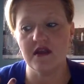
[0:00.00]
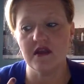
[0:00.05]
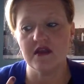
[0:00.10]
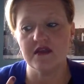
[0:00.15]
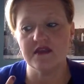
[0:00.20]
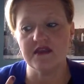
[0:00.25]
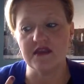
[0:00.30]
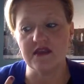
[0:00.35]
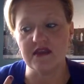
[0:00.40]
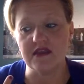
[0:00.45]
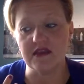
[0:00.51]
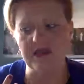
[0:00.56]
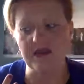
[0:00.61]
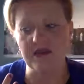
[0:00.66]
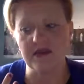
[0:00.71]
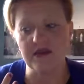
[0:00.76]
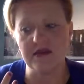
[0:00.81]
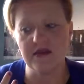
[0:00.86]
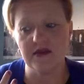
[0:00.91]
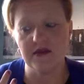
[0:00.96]

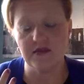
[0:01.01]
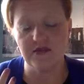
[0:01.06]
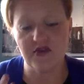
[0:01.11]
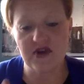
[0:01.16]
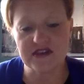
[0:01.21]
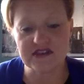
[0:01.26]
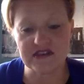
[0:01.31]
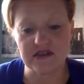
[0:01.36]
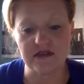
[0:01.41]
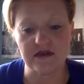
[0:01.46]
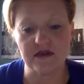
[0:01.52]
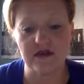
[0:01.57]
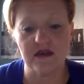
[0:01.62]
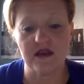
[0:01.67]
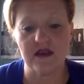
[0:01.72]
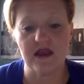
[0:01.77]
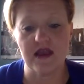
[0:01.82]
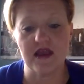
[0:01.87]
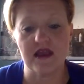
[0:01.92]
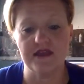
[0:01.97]
the present
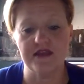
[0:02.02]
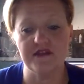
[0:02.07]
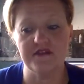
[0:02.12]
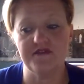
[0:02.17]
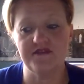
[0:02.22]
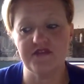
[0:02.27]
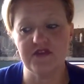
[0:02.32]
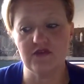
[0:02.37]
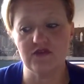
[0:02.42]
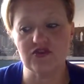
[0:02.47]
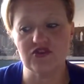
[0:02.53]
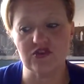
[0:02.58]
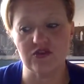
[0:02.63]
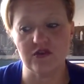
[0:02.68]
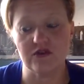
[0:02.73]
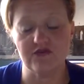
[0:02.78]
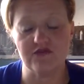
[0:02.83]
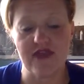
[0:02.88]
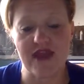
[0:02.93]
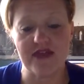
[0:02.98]
and the
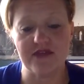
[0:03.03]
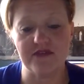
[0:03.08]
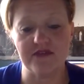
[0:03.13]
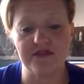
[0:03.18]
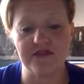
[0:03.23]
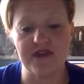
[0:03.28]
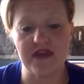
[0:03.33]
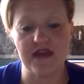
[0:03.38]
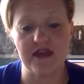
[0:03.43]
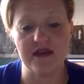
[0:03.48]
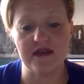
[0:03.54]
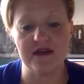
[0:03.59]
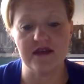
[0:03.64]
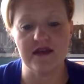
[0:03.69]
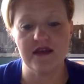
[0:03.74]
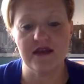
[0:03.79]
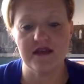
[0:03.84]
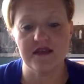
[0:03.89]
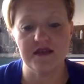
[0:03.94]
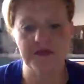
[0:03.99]
future rather than
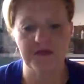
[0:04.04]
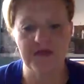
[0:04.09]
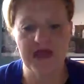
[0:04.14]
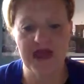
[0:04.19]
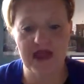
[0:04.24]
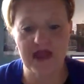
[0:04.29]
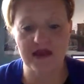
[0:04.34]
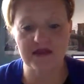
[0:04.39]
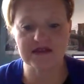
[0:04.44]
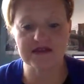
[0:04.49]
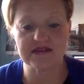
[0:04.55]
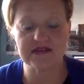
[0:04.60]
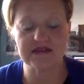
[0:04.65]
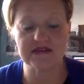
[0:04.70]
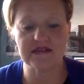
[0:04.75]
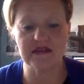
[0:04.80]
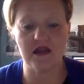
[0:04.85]
the past.